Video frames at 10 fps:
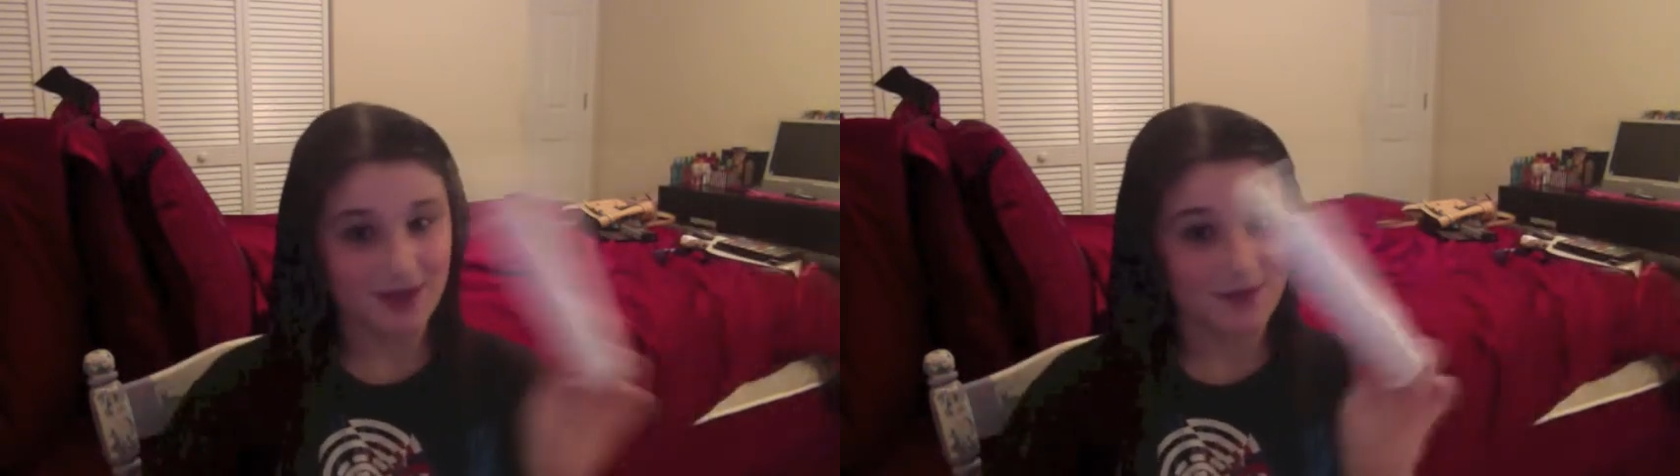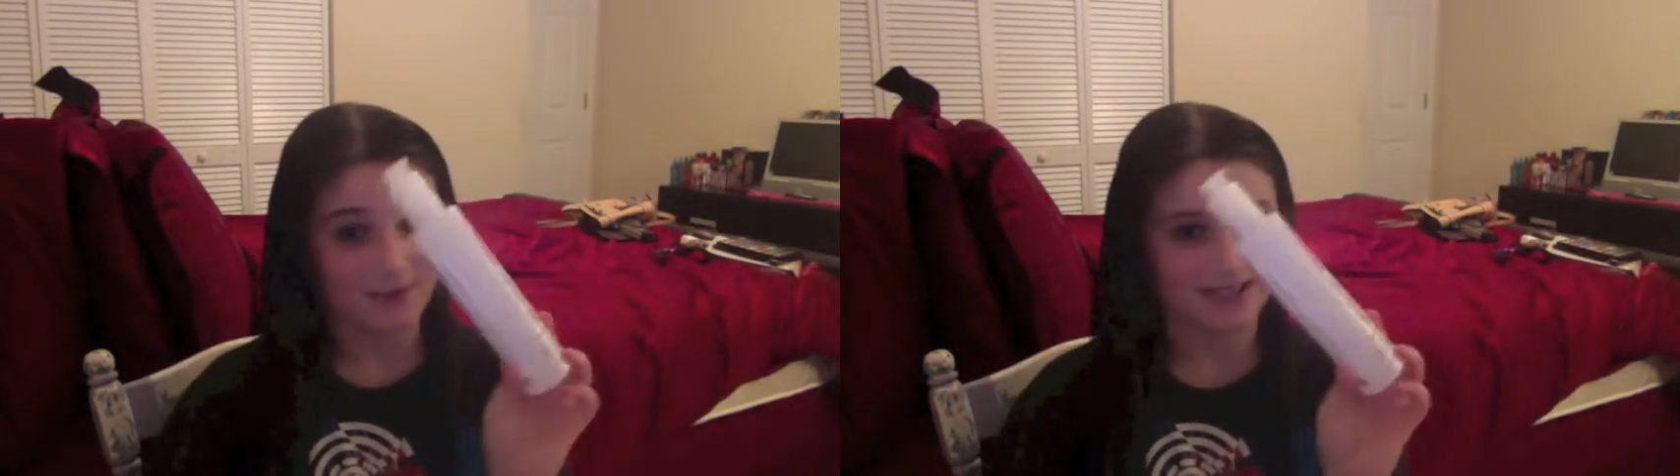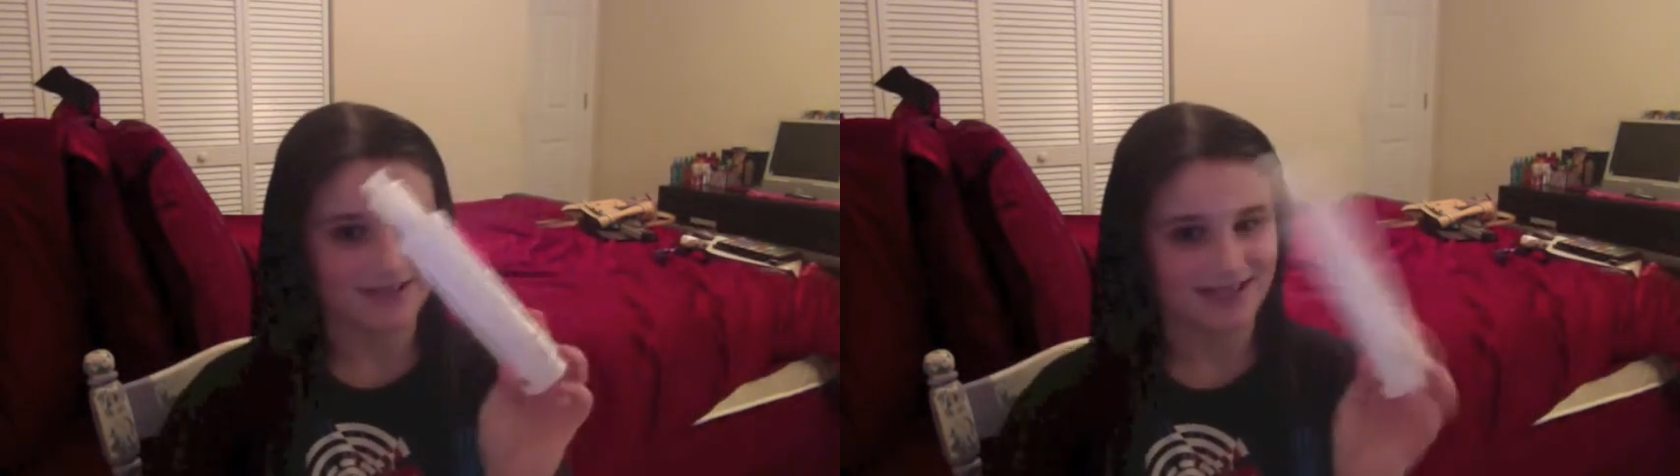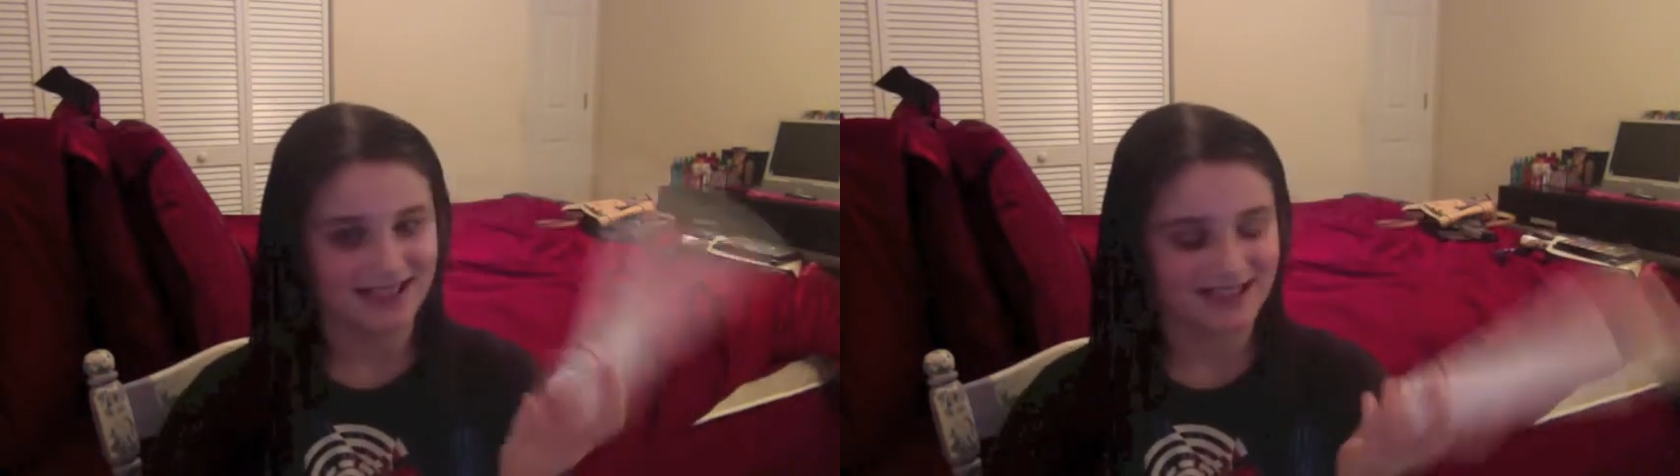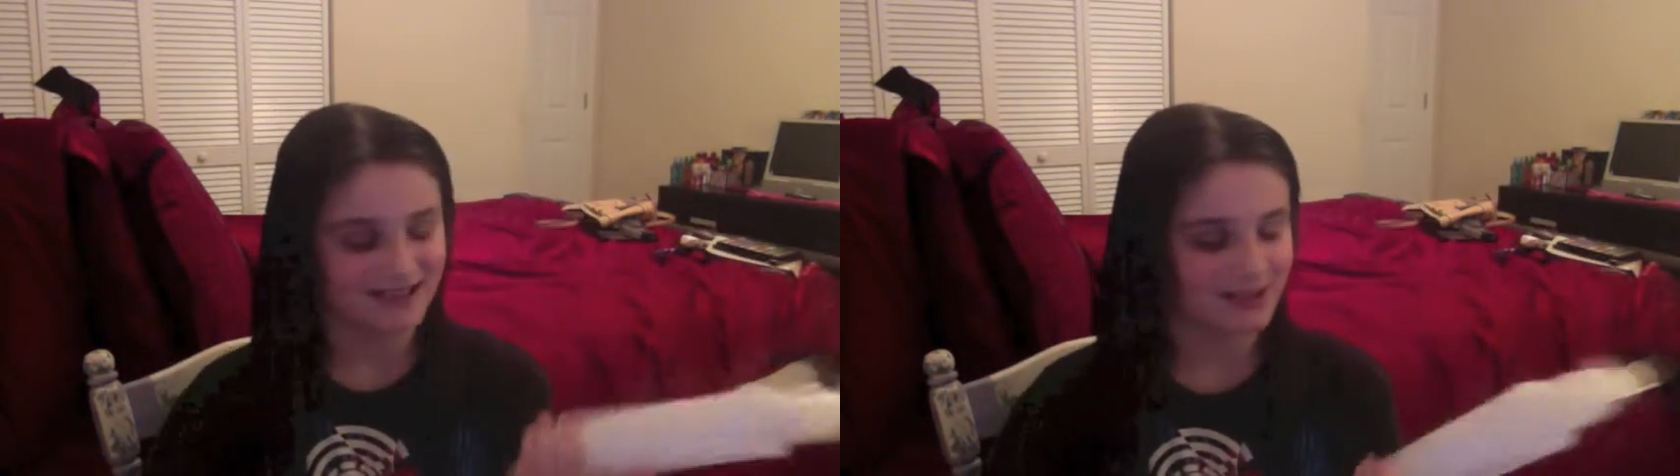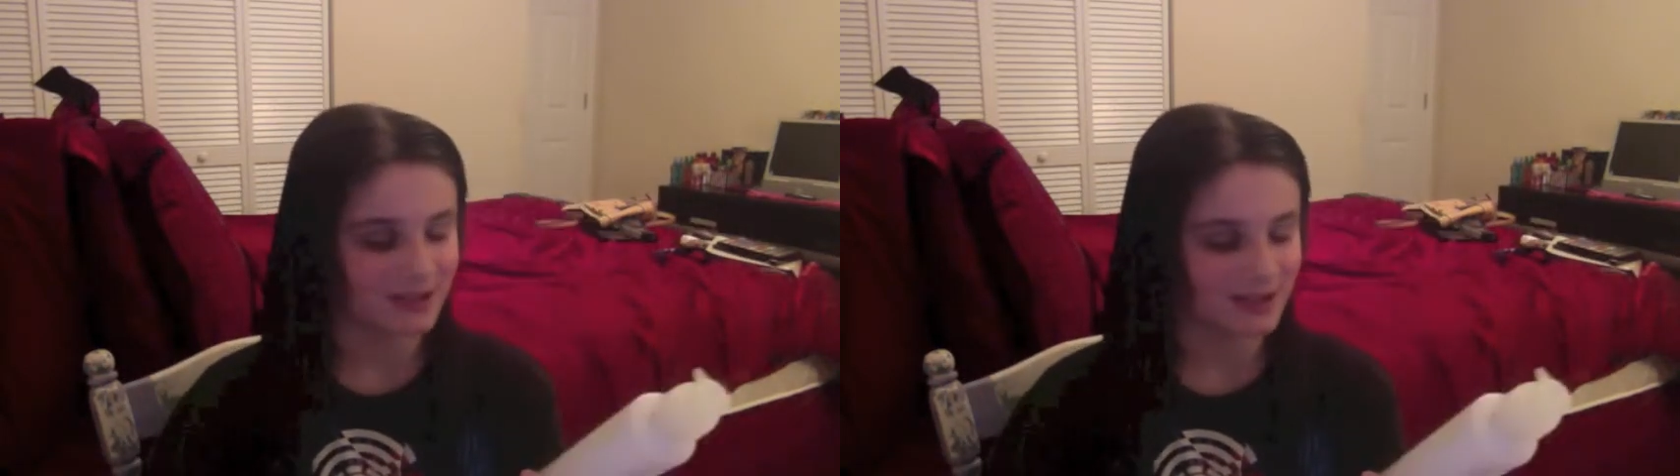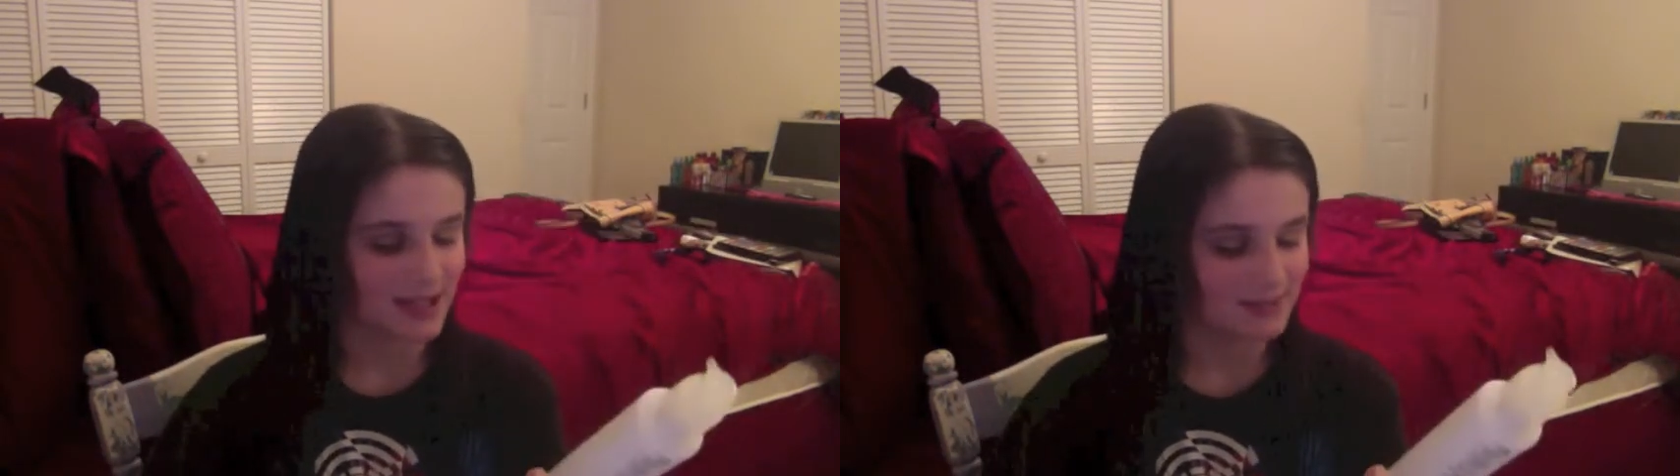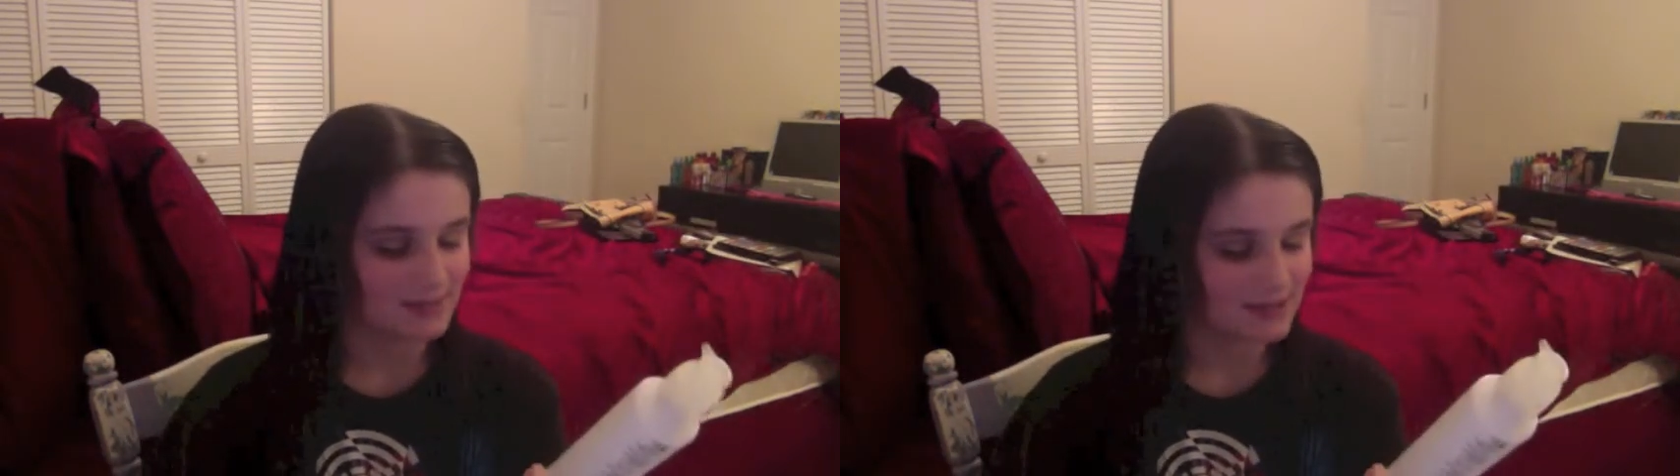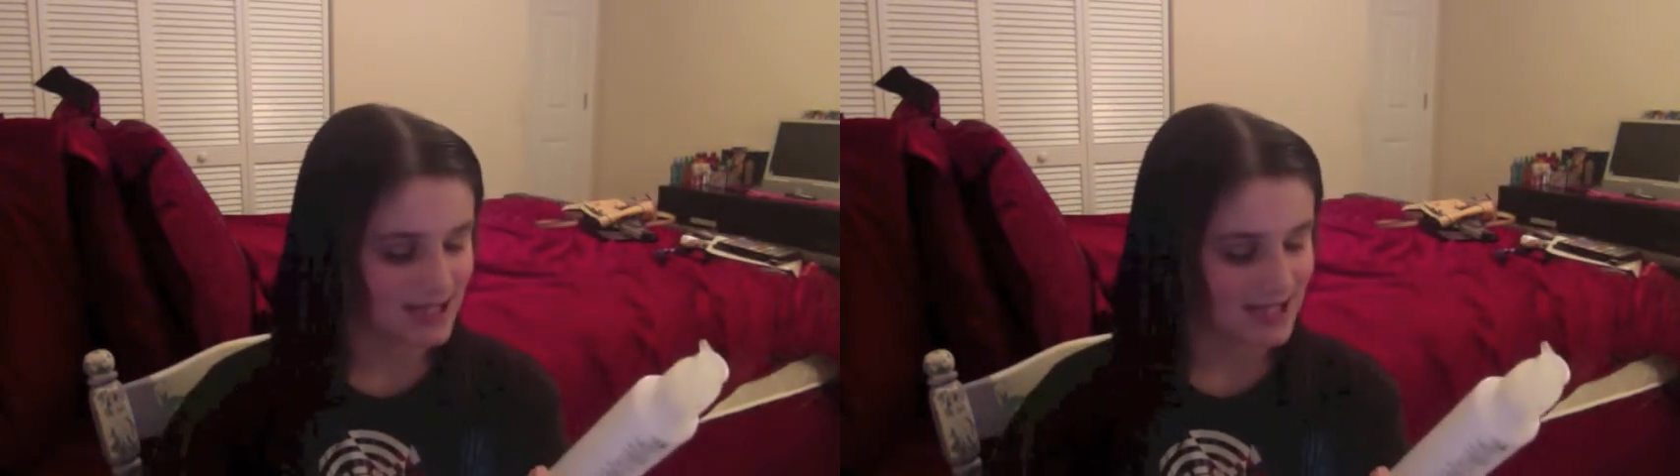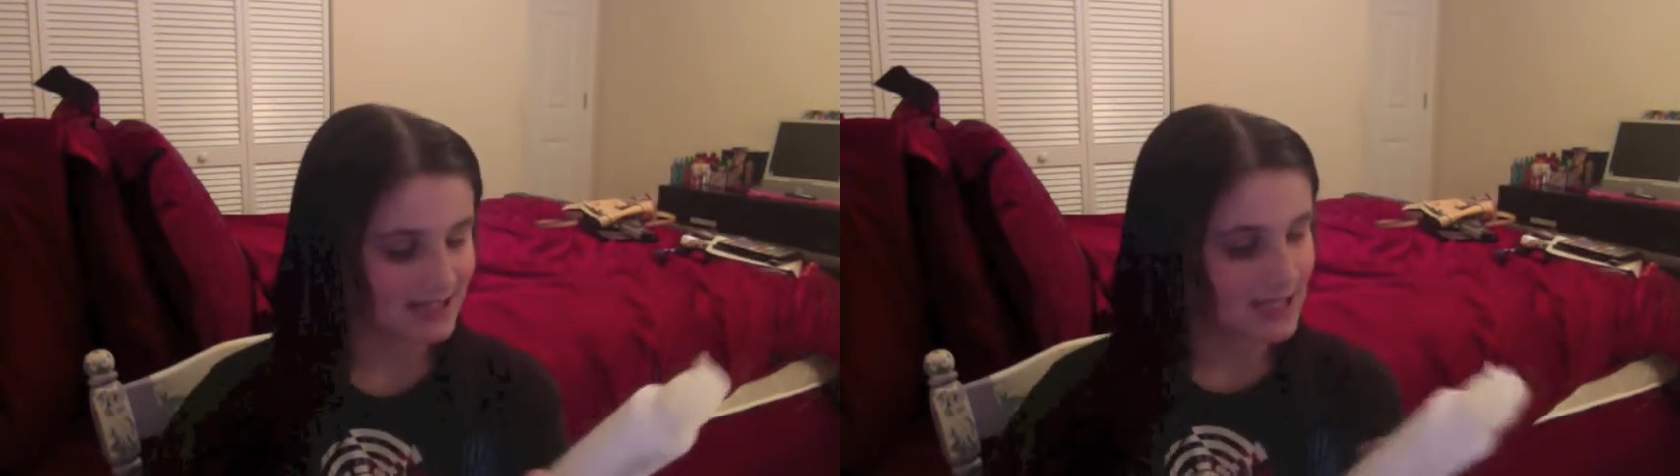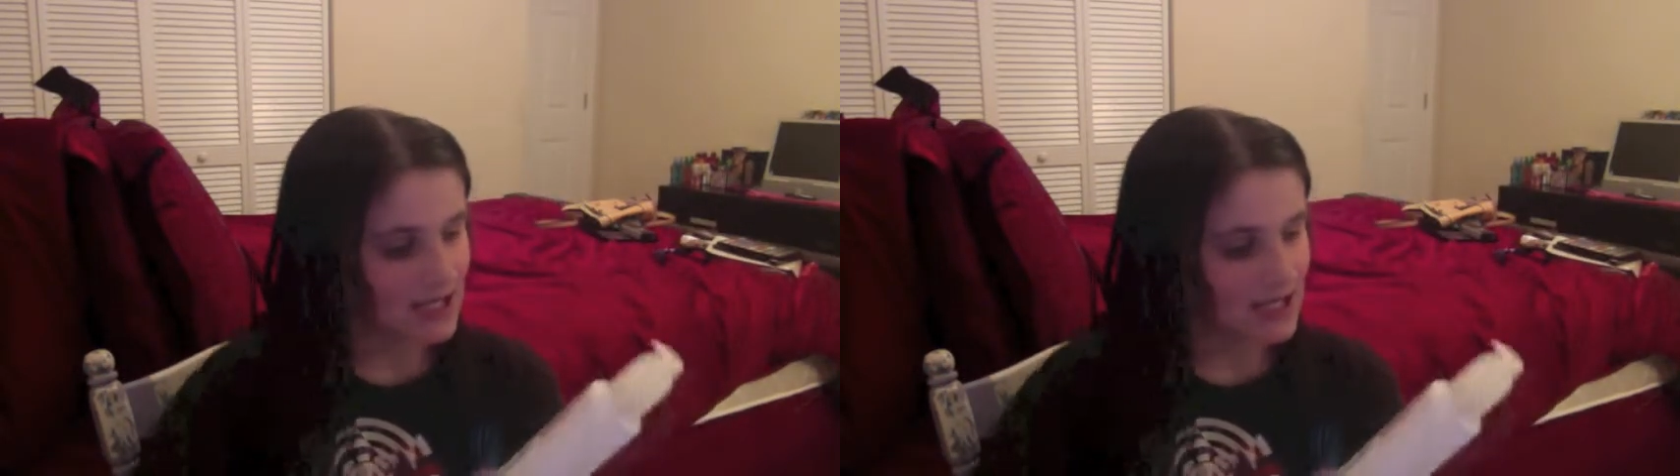which is like the name says.